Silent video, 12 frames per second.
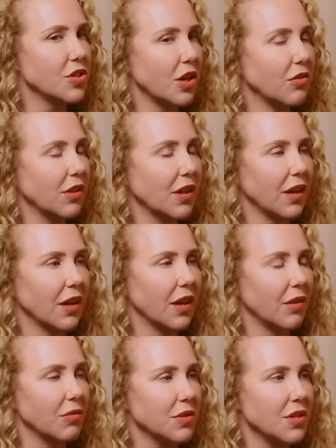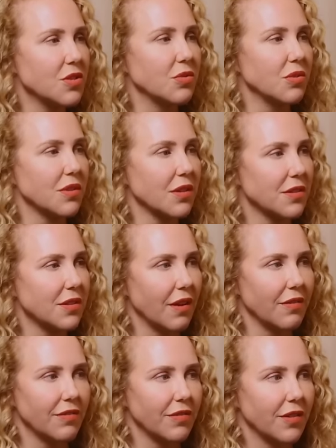generally not getting residuals on
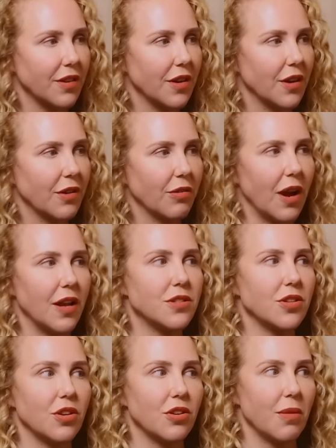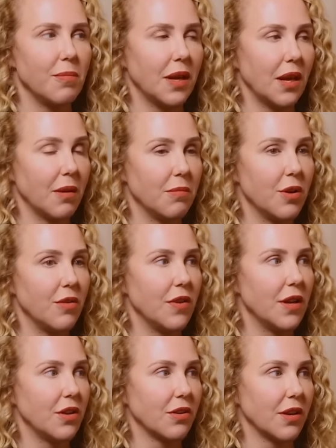stuff. No, never. Right. So you're not making a
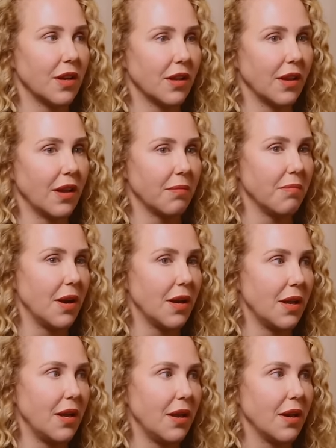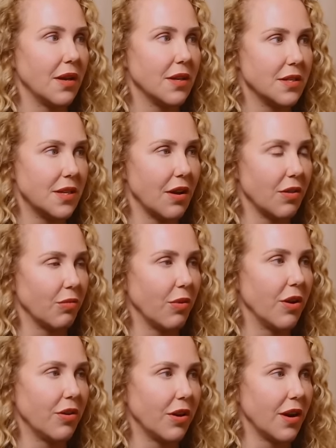movie and you're getting like money down the
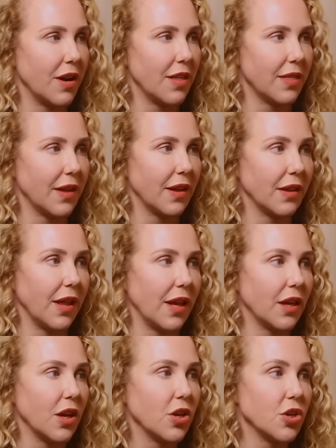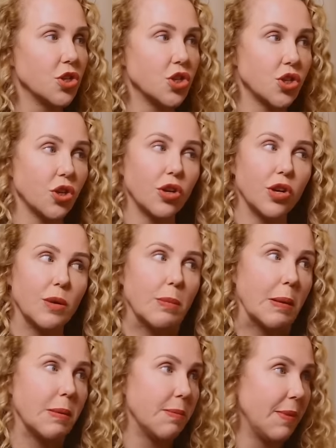road on anything. like, sure, you
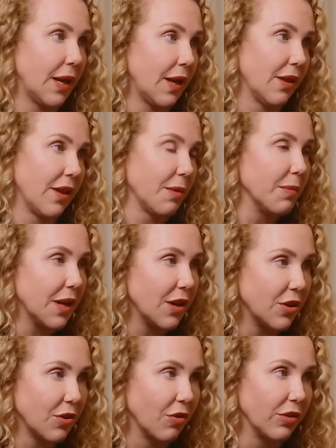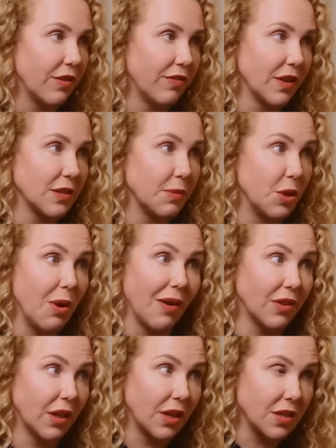may be making a lot of money on your OnlyFans, but you
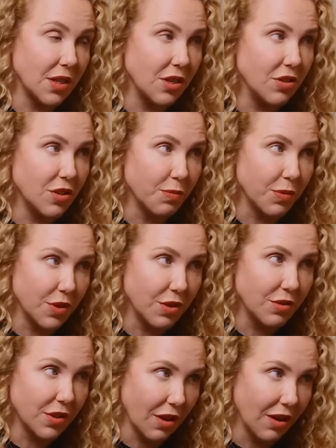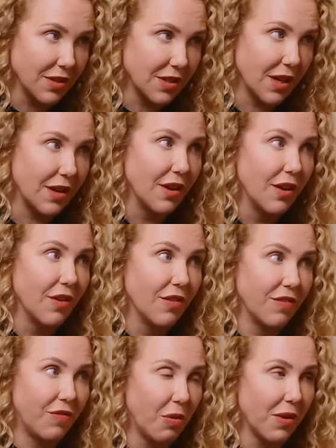have to continue to produce mm-hmm. content
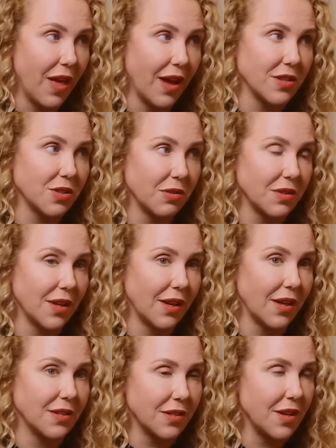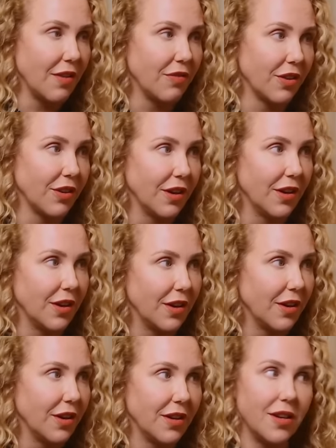mm-hmm. for mm-hmm. that. So it's like it's that's never, hardly
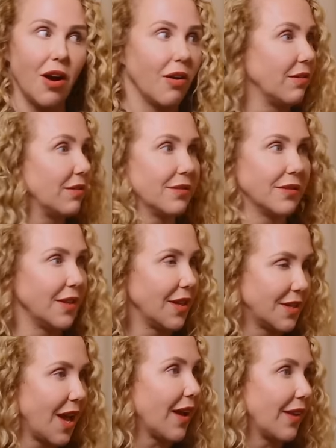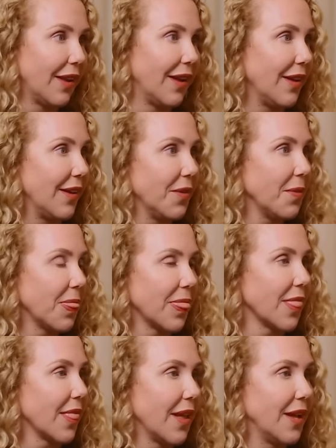residual. Yeah. No, it's exactly. Like, that's
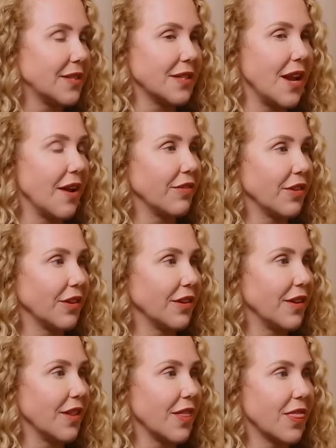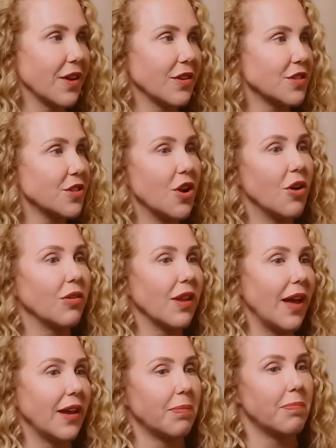it's never into. There's no
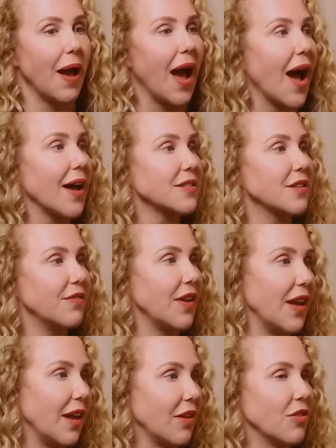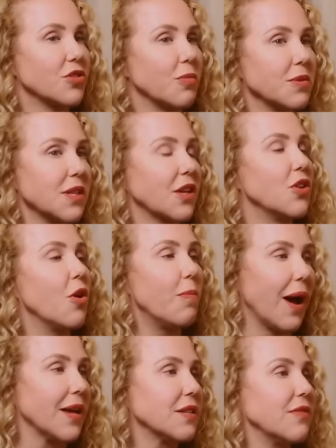like passive. In- there's almost like Not no
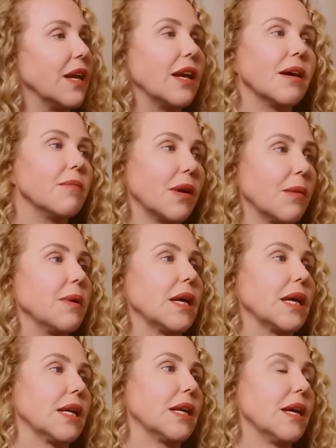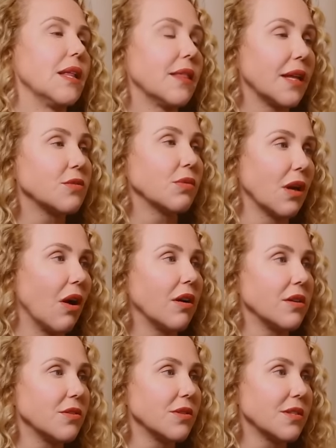really. passive income coming Not in. Not really. That's really
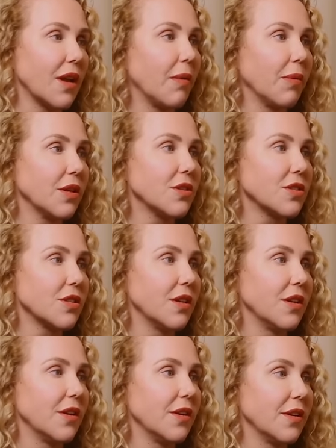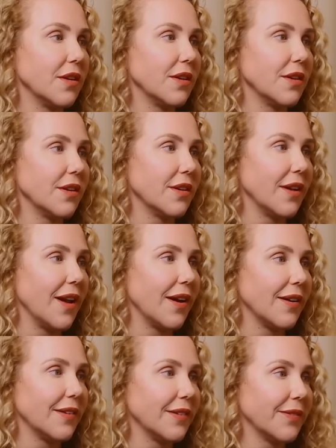hard to mm-hmm. establish. Mm-hmm. Yeah.
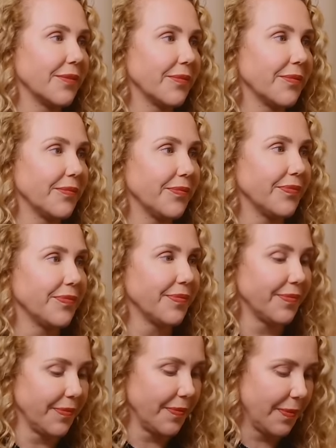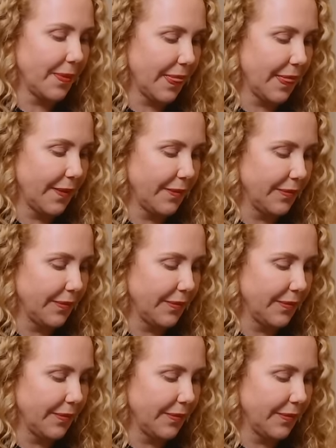Yeah. Yeah. But it's.